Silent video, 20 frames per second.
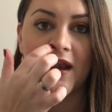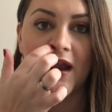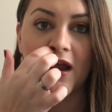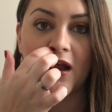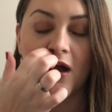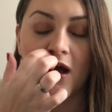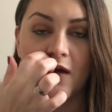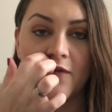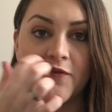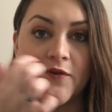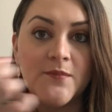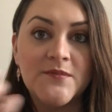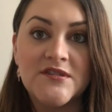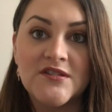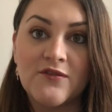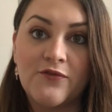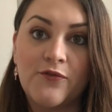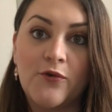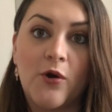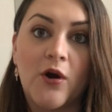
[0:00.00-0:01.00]
that I got from
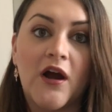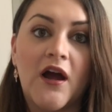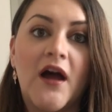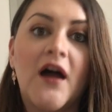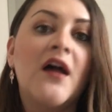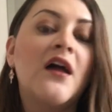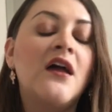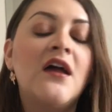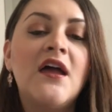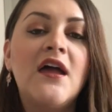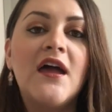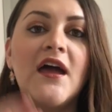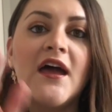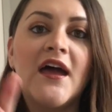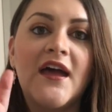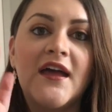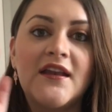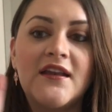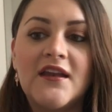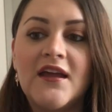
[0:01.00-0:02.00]
Sephora,
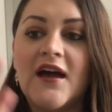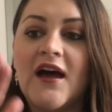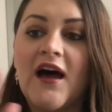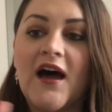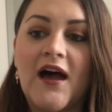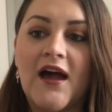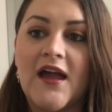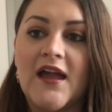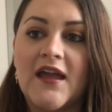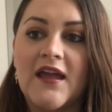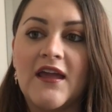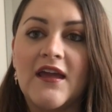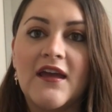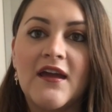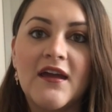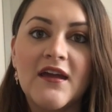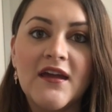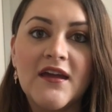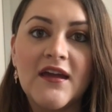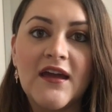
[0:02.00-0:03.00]
and I
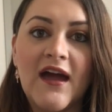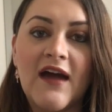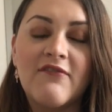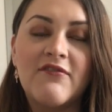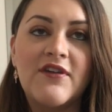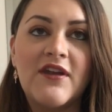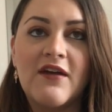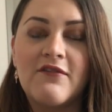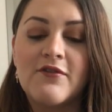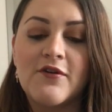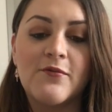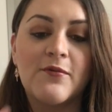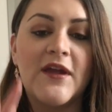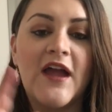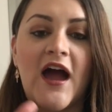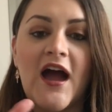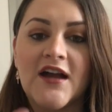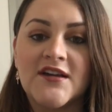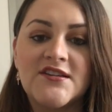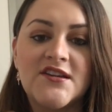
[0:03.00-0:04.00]
have never
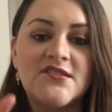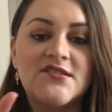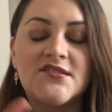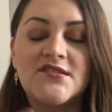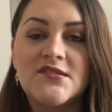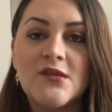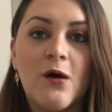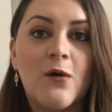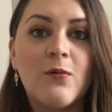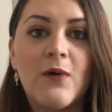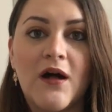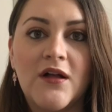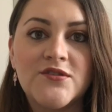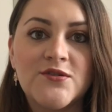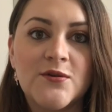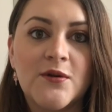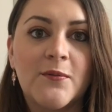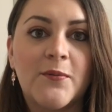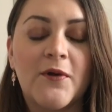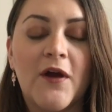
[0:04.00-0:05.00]
reacted so well
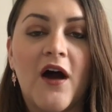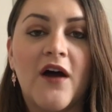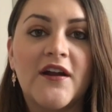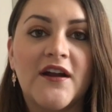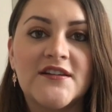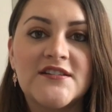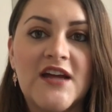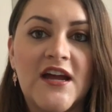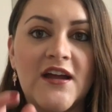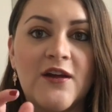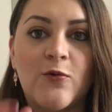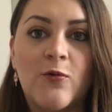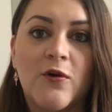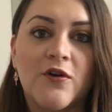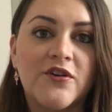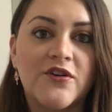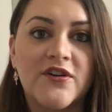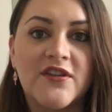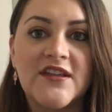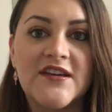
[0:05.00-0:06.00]
to a product. I
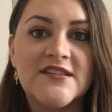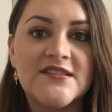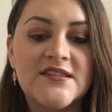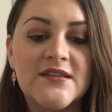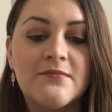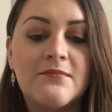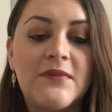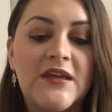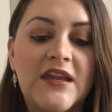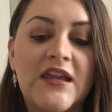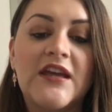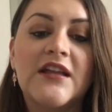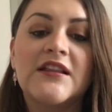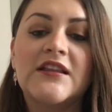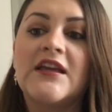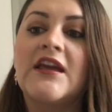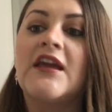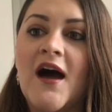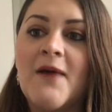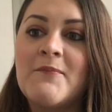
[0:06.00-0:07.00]
ordered this
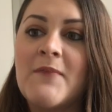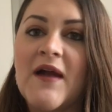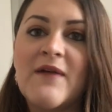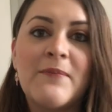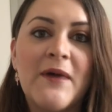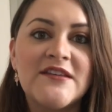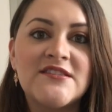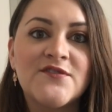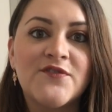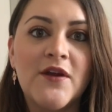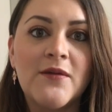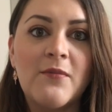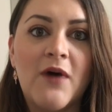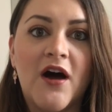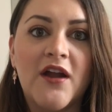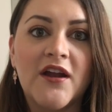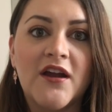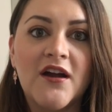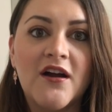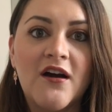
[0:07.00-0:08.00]
immediately. My best friend
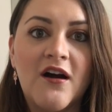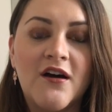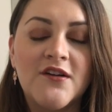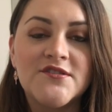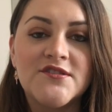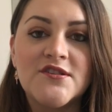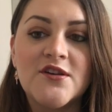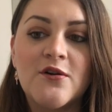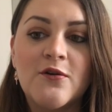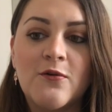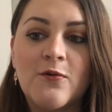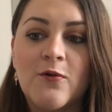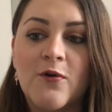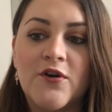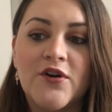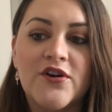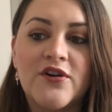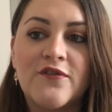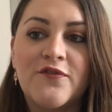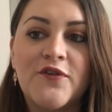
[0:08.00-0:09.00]
Monica also
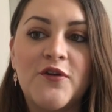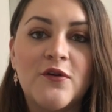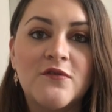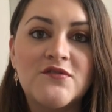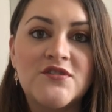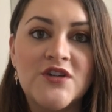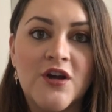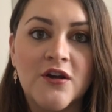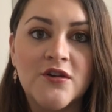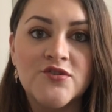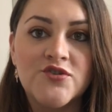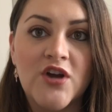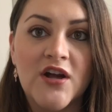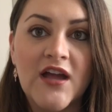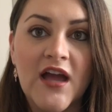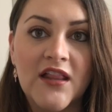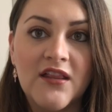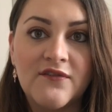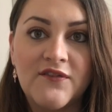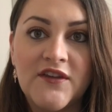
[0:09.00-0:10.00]
ordered a few
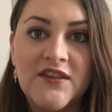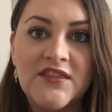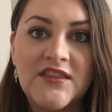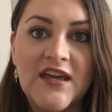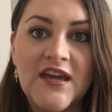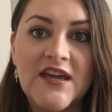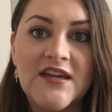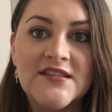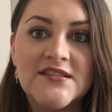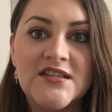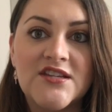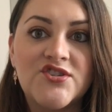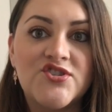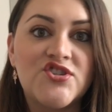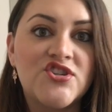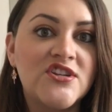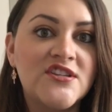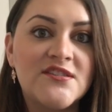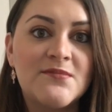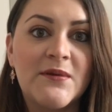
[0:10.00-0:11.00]
Drunk Elephant things, and
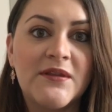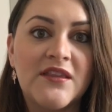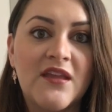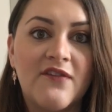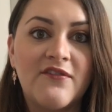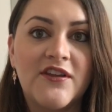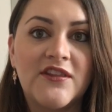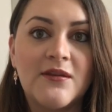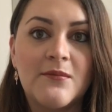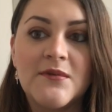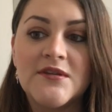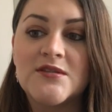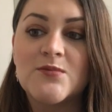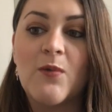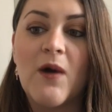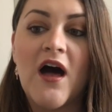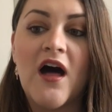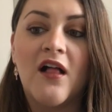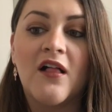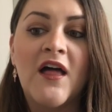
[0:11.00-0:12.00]
she's been loving them as
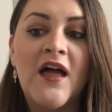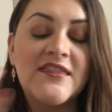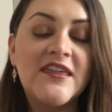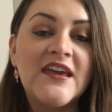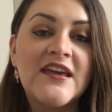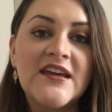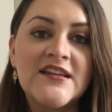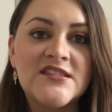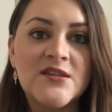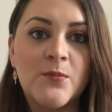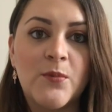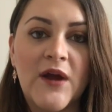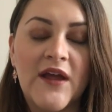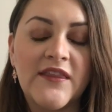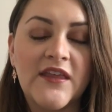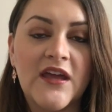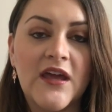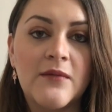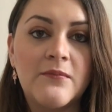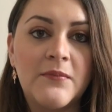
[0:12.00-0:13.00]
well. I think it's a
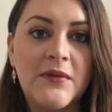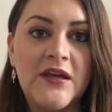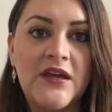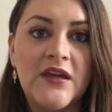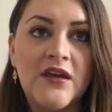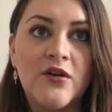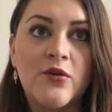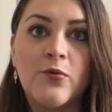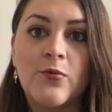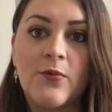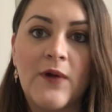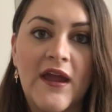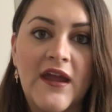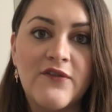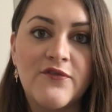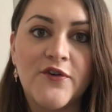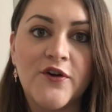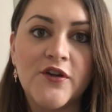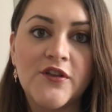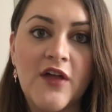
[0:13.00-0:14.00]
brand that can be
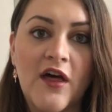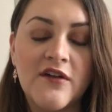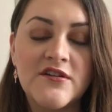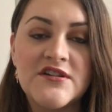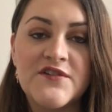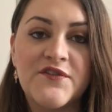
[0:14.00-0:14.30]
great for a lot of